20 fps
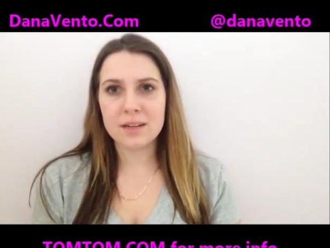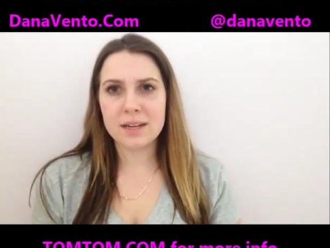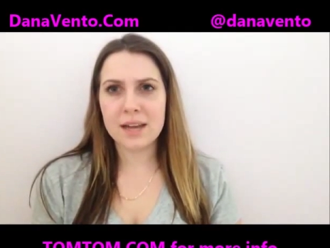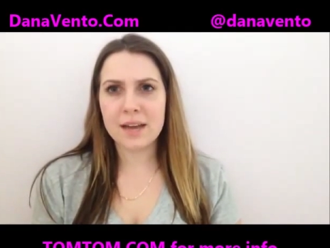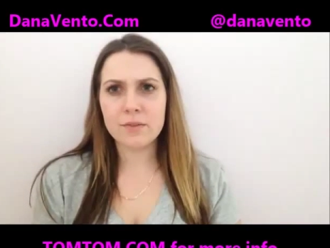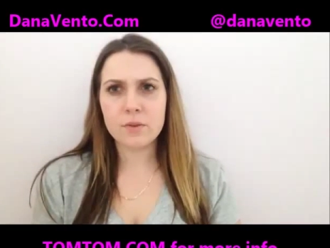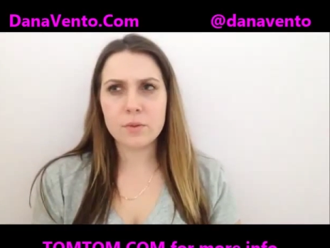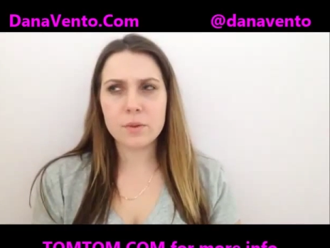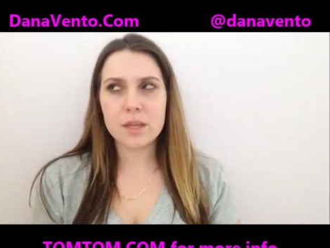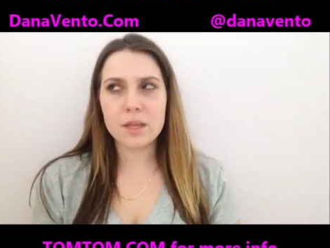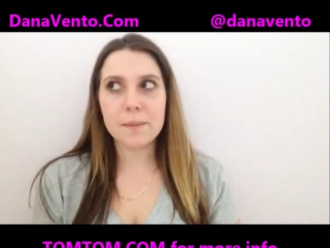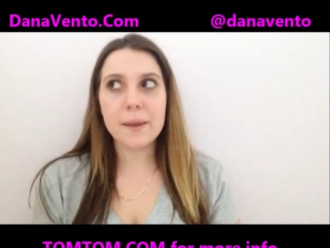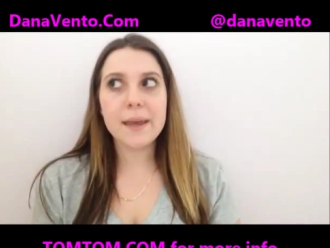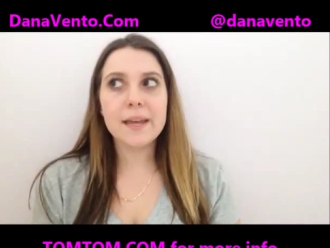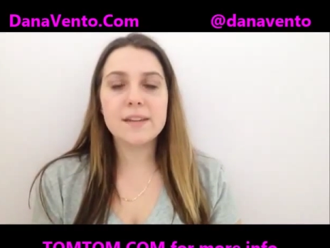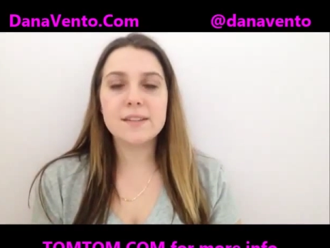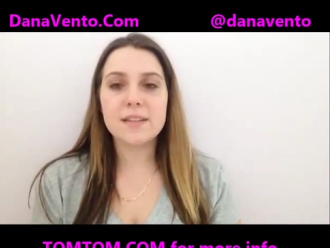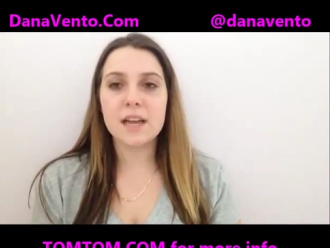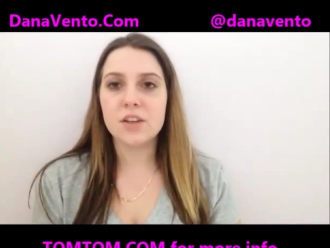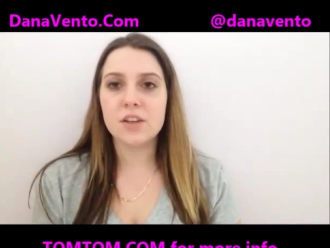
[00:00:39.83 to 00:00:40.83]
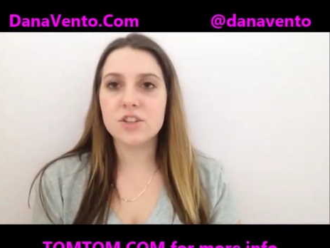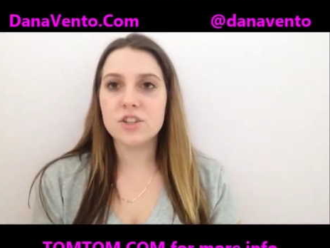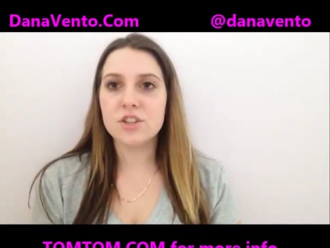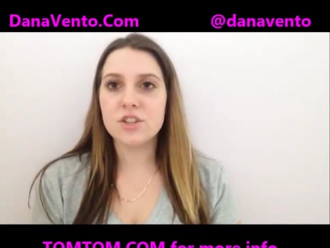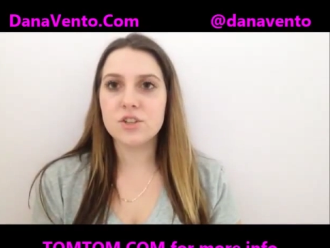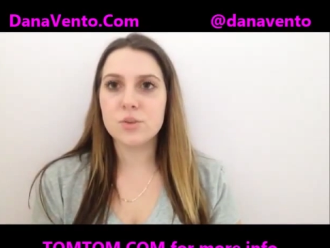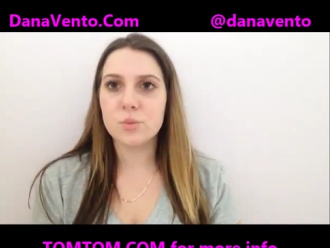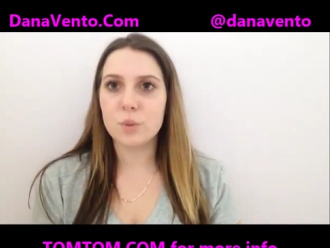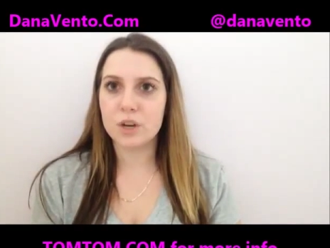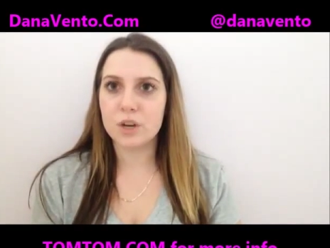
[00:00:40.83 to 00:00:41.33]
I never really paid
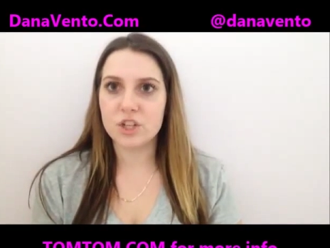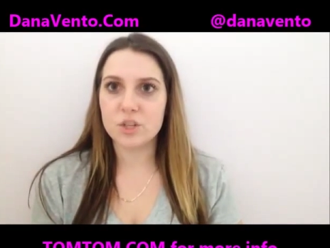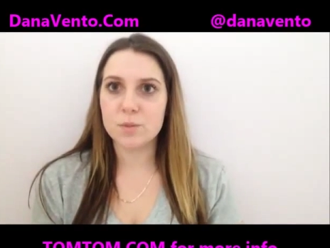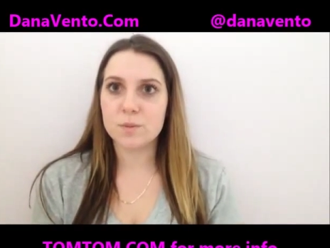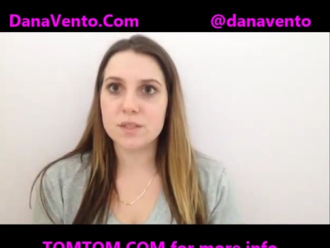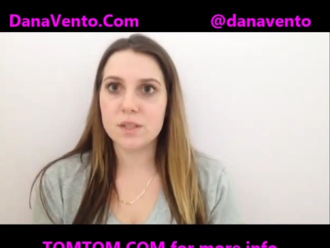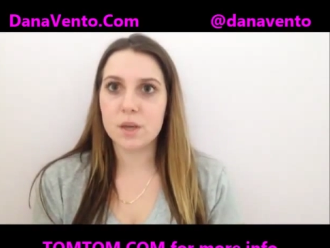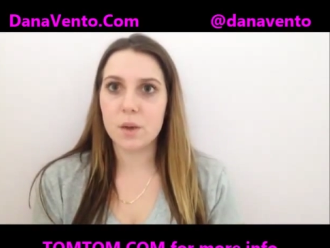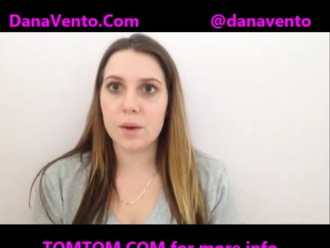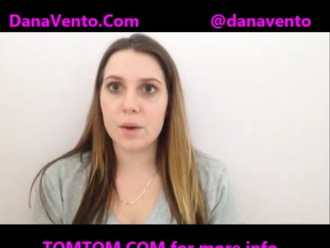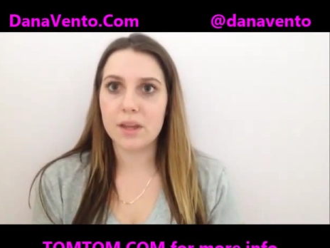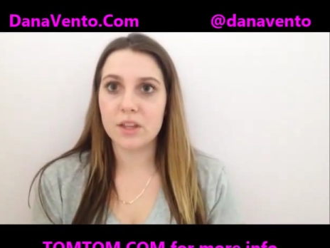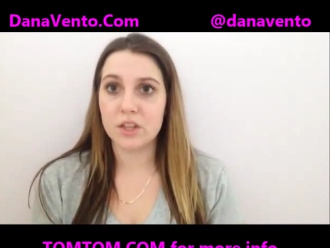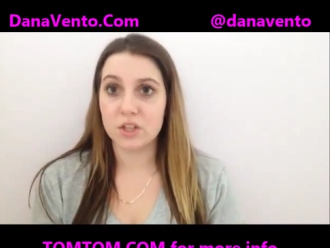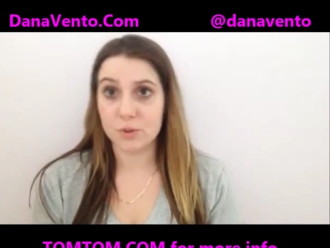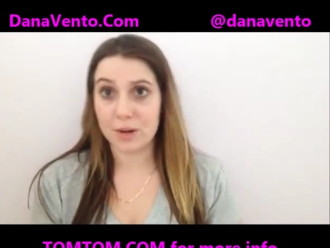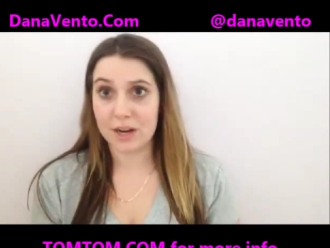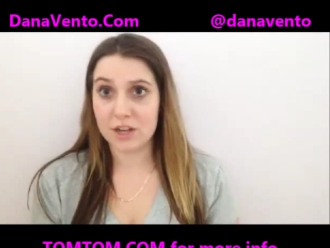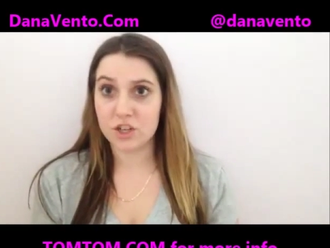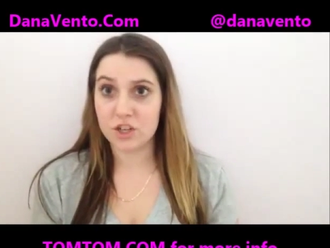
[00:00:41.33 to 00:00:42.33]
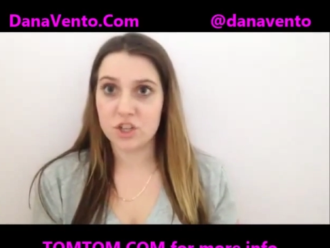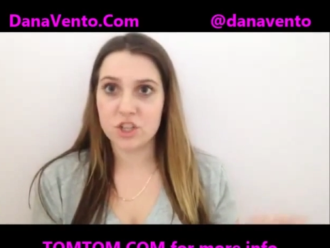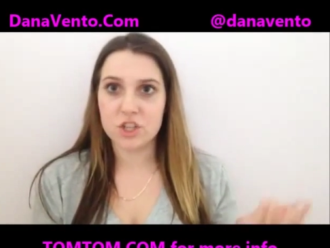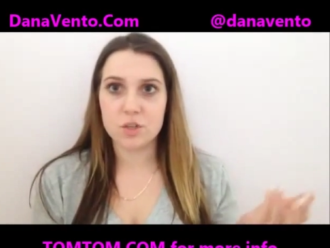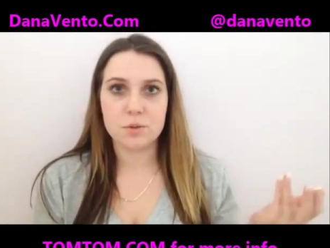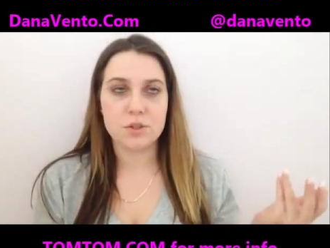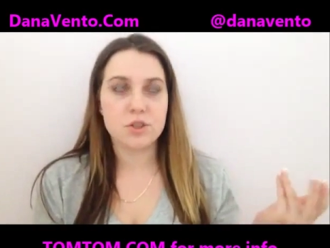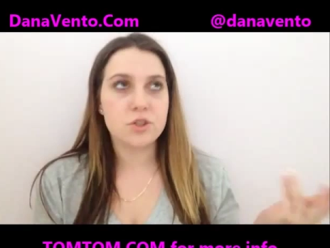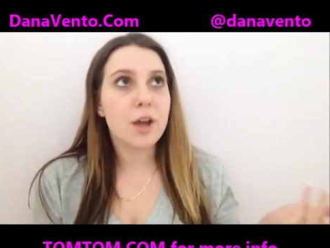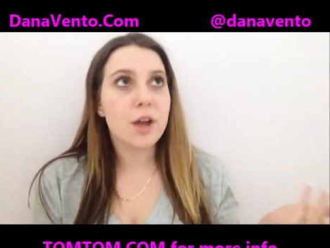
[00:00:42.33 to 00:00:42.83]
attention to where she was going, the direction
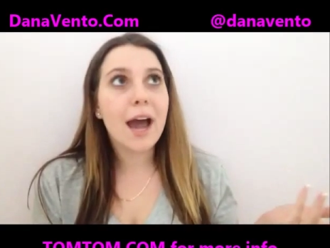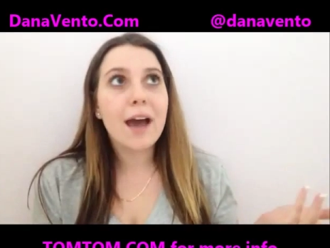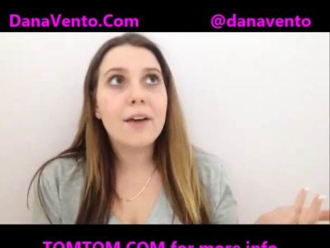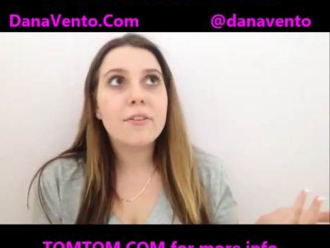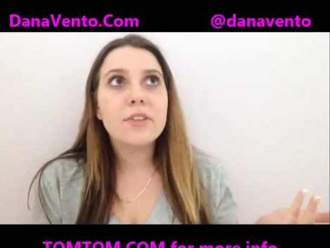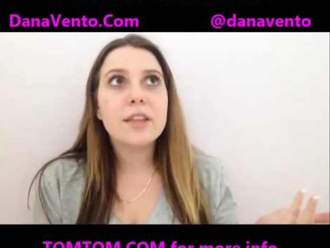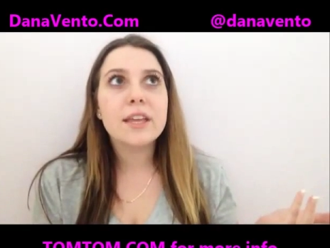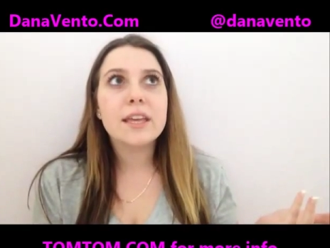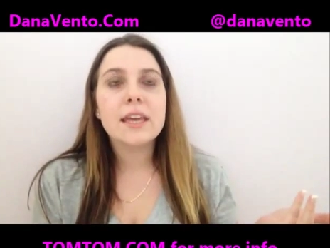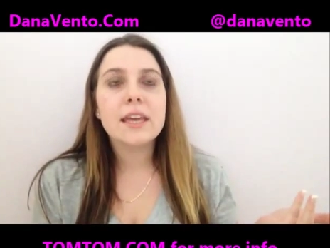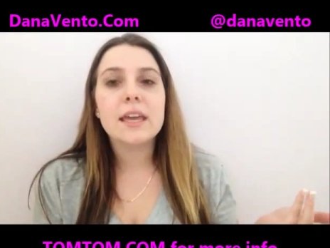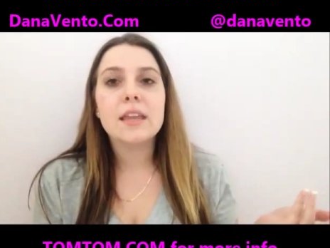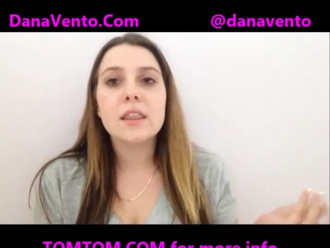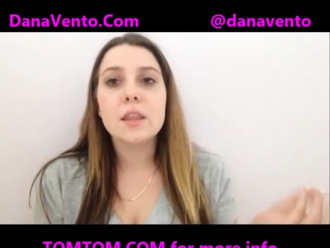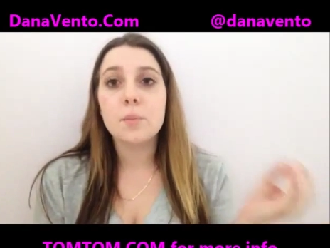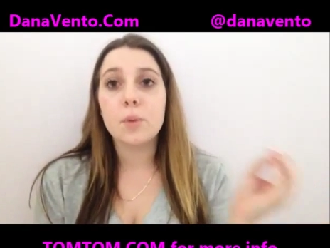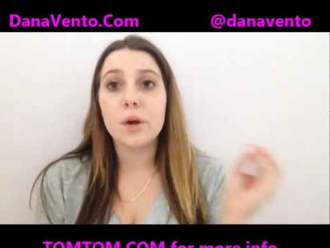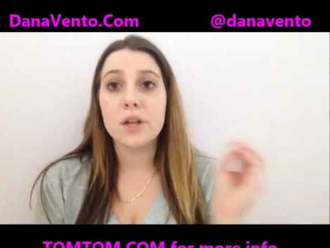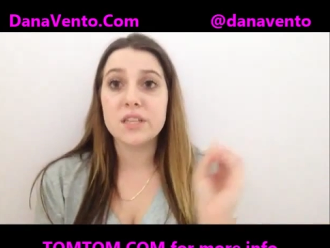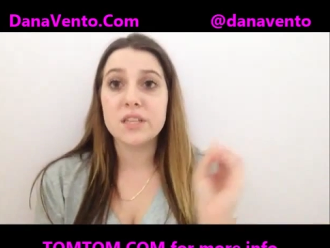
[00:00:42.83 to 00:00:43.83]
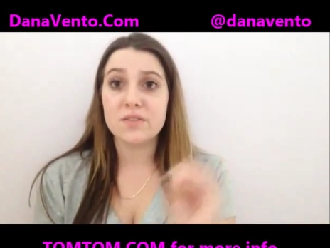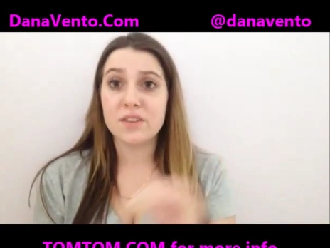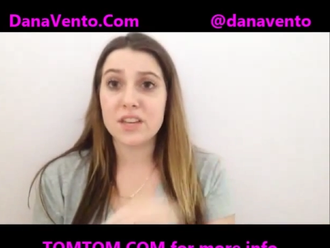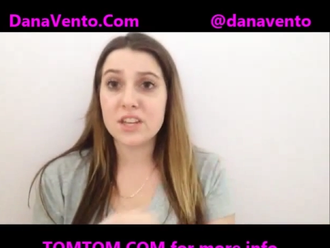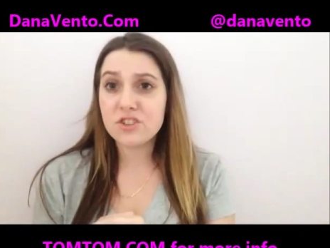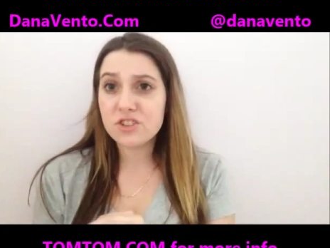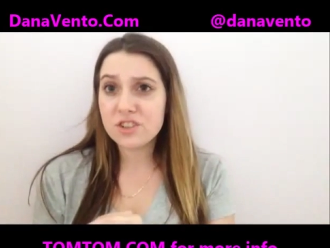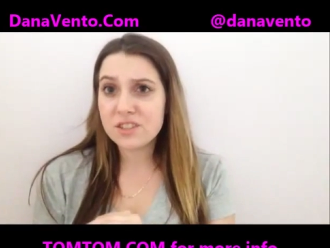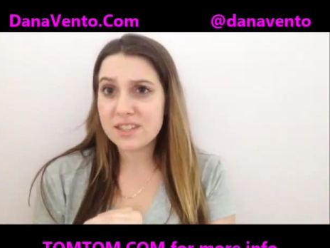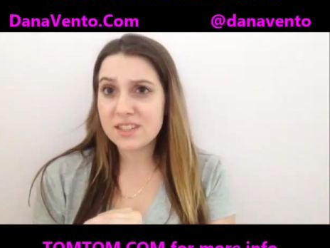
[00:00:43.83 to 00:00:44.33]
she was traveling in, the points of
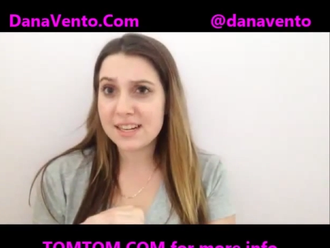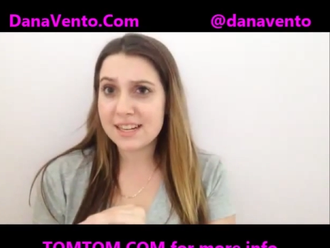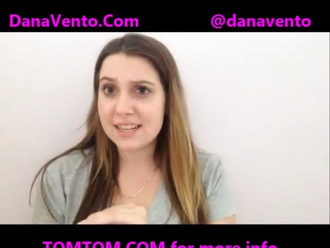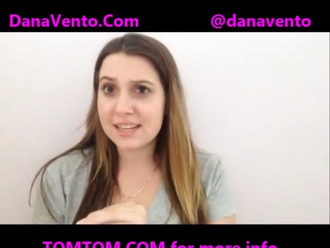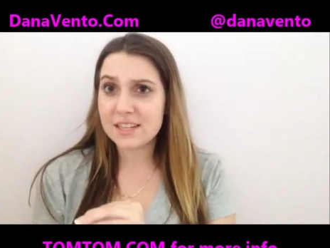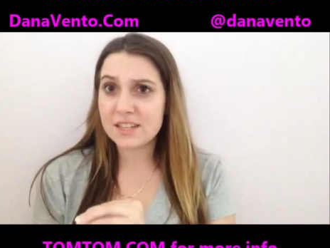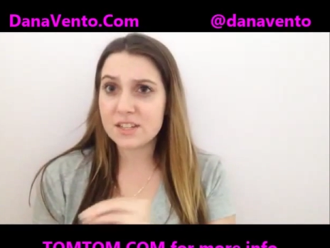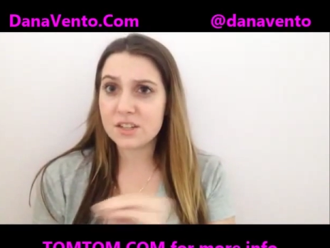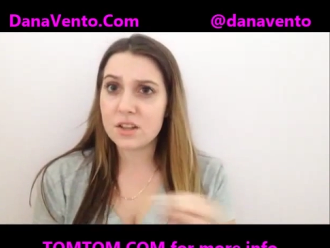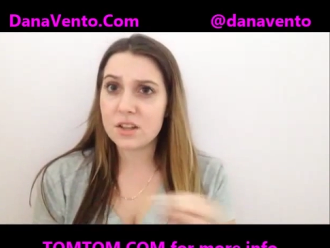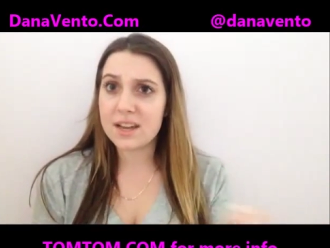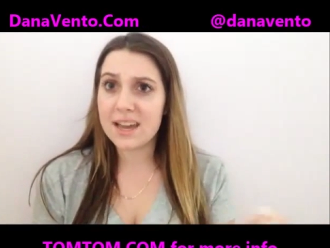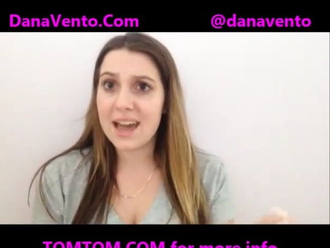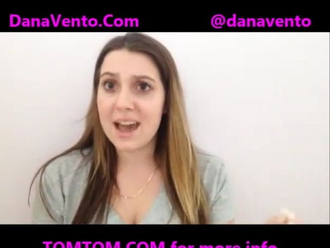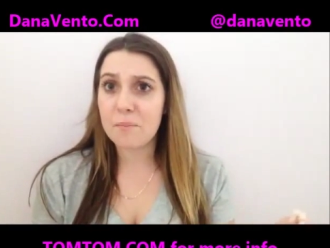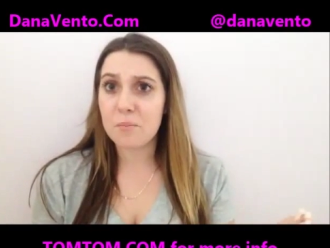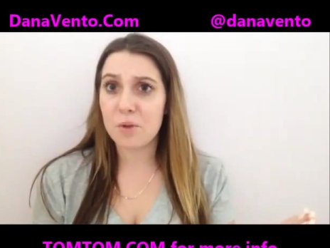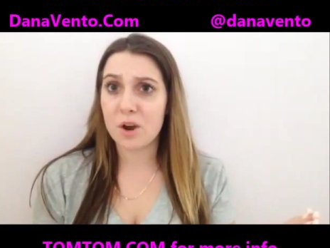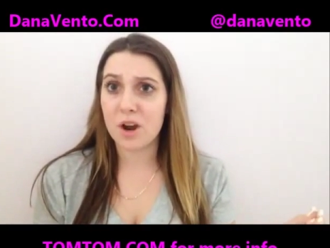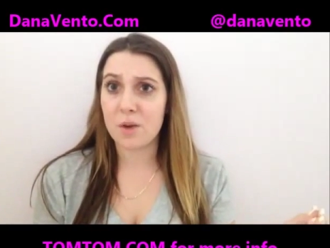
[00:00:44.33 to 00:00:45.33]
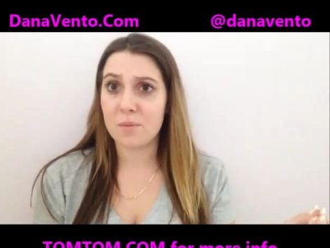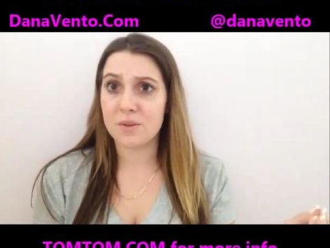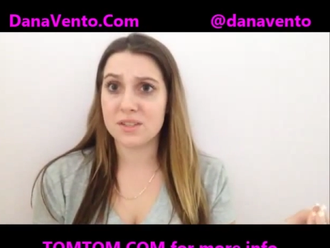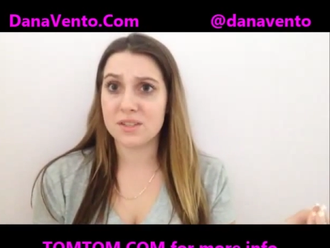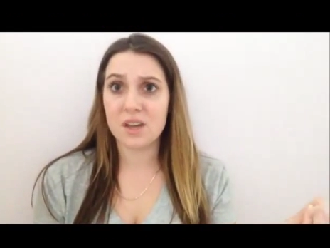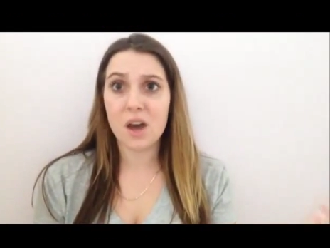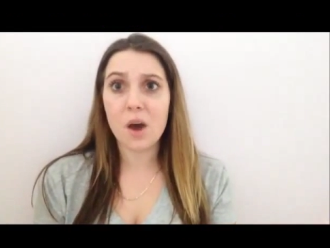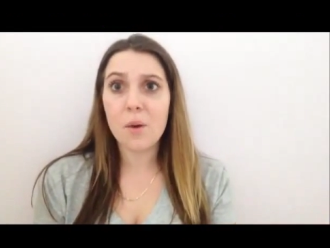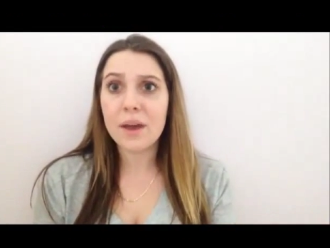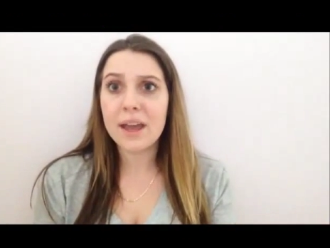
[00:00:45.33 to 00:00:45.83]
interest I needed to look at, where I was
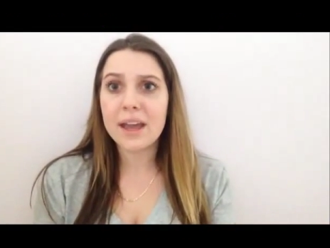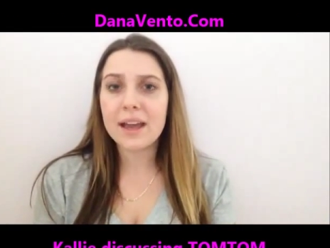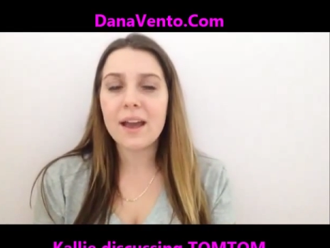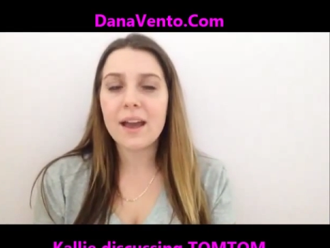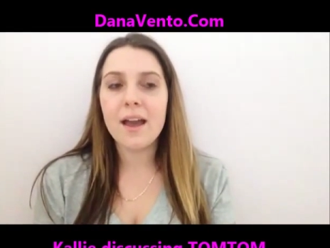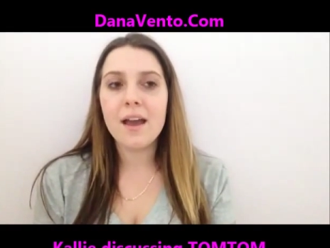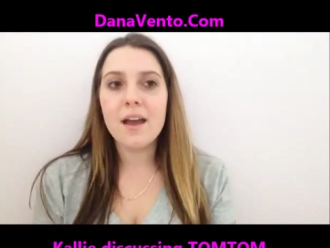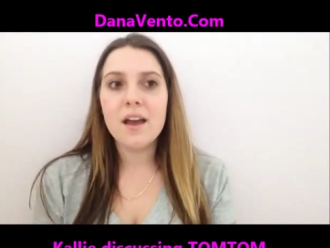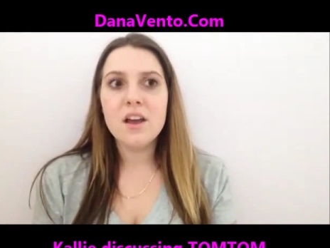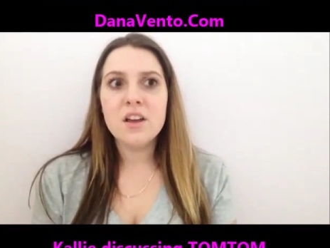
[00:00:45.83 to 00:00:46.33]
going,